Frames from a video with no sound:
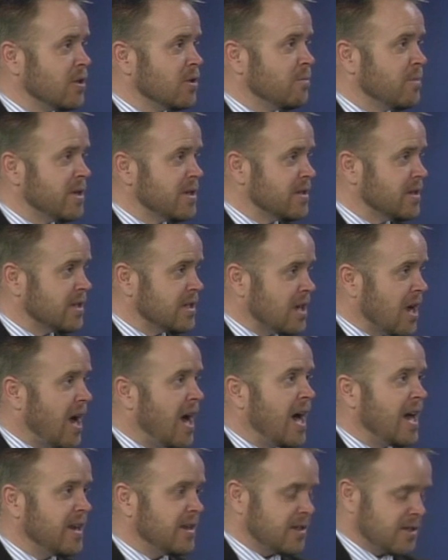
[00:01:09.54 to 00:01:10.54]
good business?
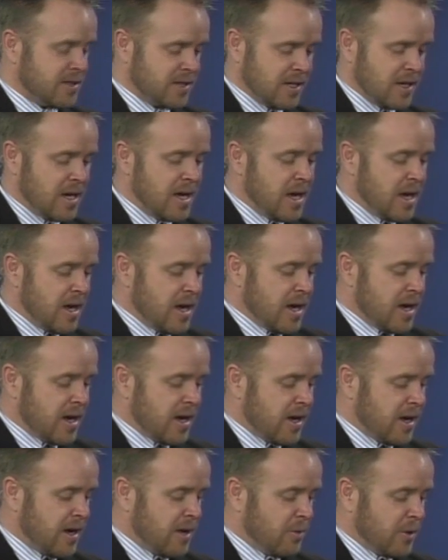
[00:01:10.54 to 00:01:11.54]
Honesty,
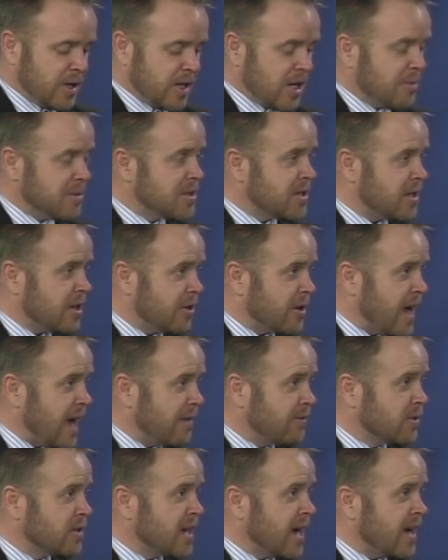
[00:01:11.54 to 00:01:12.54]
and when it comes to your
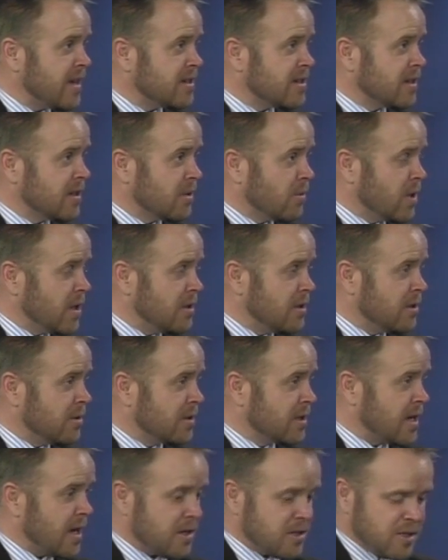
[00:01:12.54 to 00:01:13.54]
advertising and the way you deal
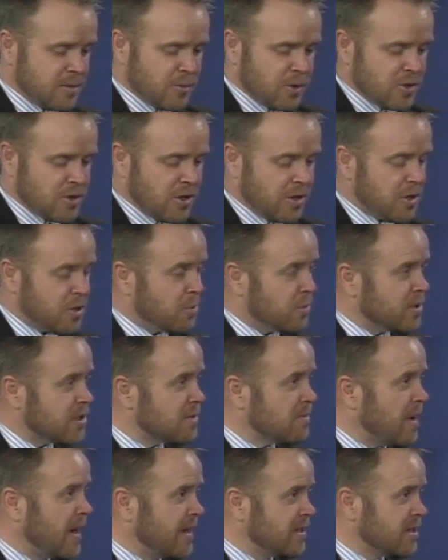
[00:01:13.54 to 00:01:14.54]
with customers, are you
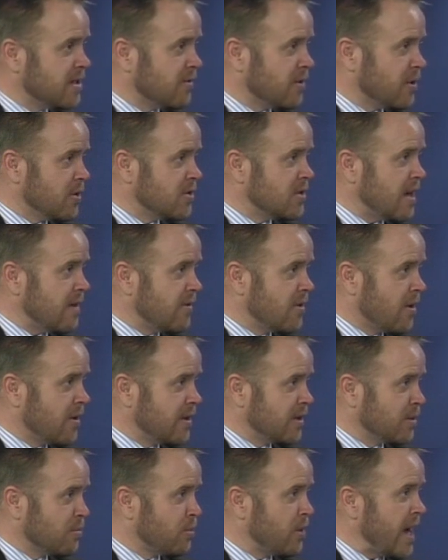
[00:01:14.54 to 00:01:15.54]
responsive? Are you
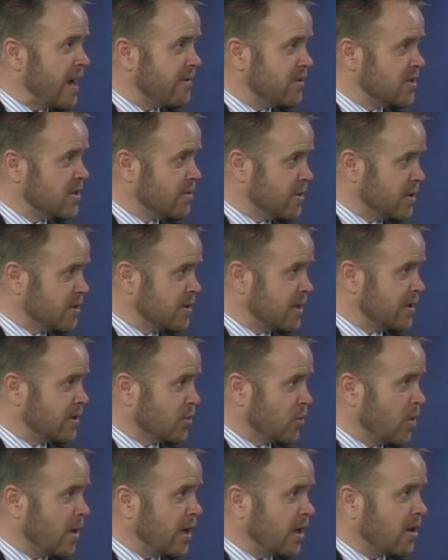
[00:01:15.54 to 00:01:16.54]
safeguarding their privacy when you take
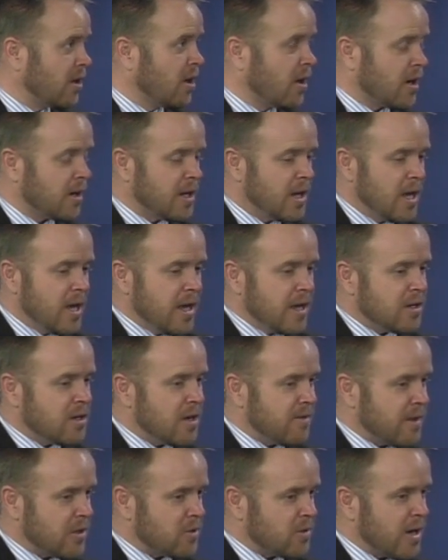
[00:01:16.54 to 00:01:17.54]
their credit card? Do
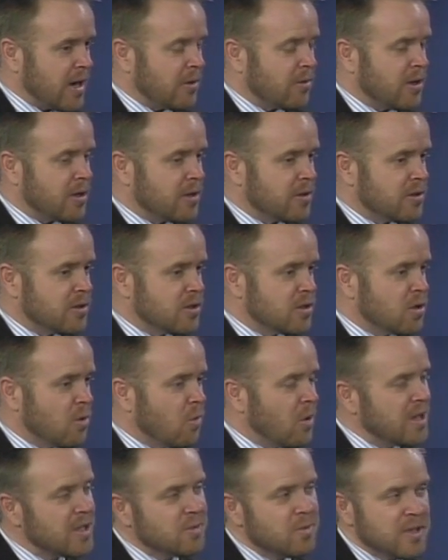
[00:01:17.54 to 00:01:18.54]
you have that track record? And so
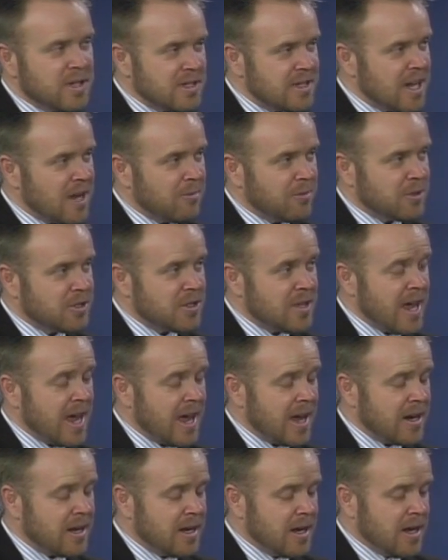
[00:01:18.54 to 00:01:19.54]
once we establish
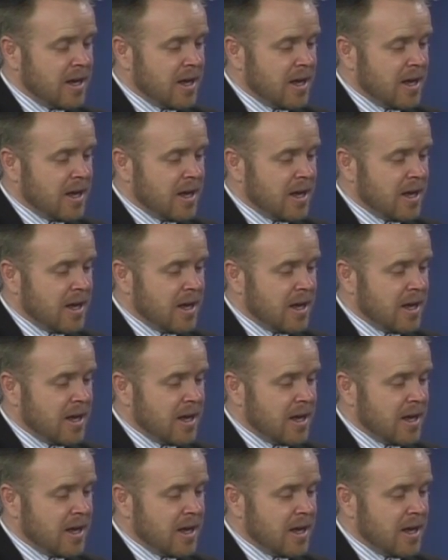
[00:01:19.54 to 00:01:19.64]
that,